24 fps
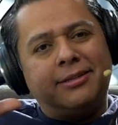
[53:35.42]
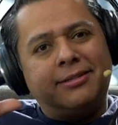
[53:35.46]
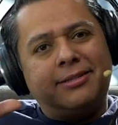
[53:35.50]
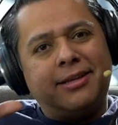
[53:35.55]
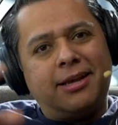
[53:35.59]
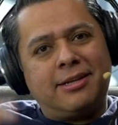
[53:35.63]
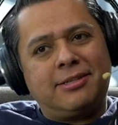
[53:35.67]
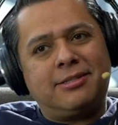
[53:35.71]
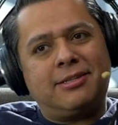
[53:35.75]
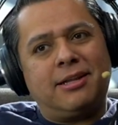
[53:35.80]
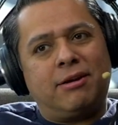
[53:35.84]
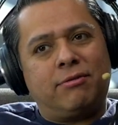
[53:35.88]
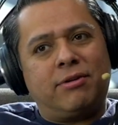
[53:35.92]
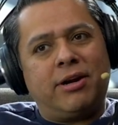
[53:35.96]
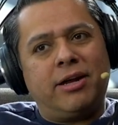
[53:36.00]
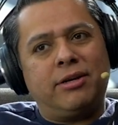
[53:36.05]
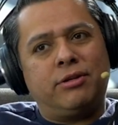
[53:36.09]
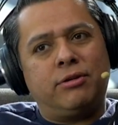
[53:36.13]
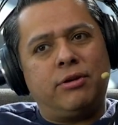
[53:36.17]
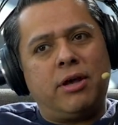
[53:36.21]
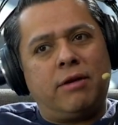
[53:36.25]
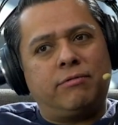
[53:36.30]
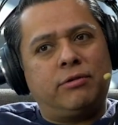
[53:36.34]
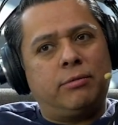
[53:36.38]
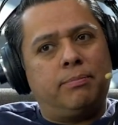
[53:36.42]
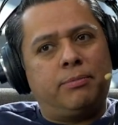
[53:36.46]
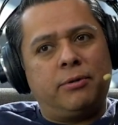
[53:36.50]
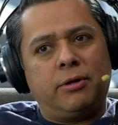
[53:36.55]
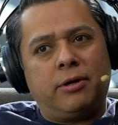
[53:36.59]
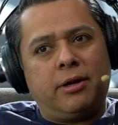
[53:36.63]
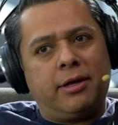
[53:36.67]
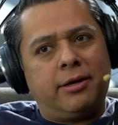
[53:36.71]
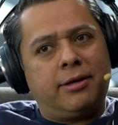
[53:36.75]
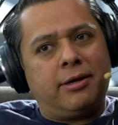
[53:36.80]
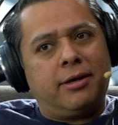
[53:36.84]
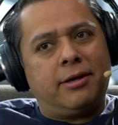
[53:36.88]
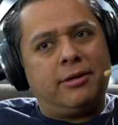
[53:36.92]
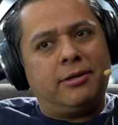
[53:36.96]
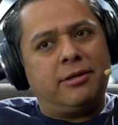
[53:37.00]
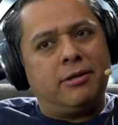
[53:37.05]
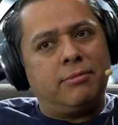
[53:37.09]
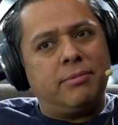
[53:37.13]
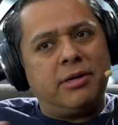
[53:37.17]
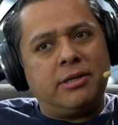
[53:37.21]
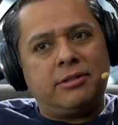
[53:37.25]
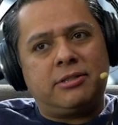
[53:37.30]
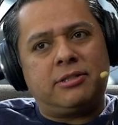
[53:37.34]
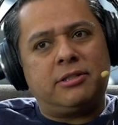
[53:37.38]
Tesla, right? Do you have to put like a
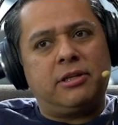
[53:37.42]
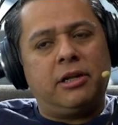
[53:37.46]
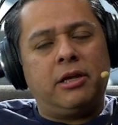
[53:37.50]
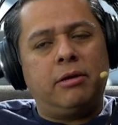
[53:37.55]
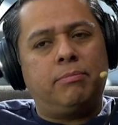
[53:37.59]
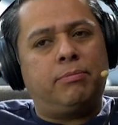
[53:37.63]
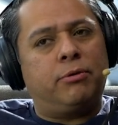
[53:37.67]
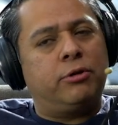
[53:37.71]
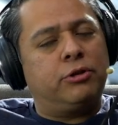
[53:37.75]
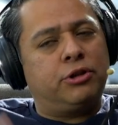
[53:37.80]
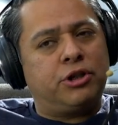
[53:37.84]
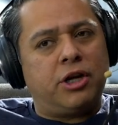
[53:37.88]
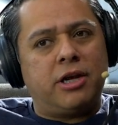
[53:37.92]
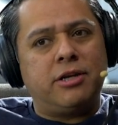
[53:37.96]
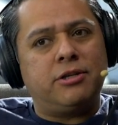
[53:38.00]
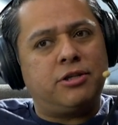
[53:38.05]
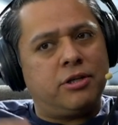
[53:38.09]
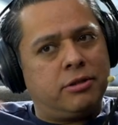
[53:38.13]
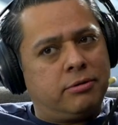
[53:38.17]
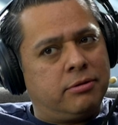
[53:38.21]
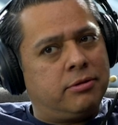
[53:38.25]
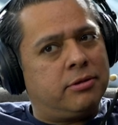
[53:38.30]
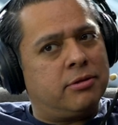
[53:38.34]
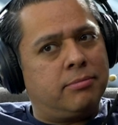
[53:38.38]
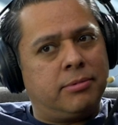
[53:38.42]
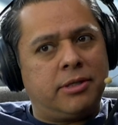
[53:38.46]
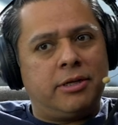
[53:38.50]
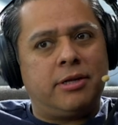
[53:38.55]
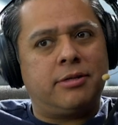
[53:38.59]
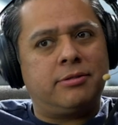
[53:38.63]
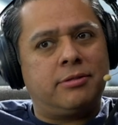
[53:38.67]
limited slip or change it to something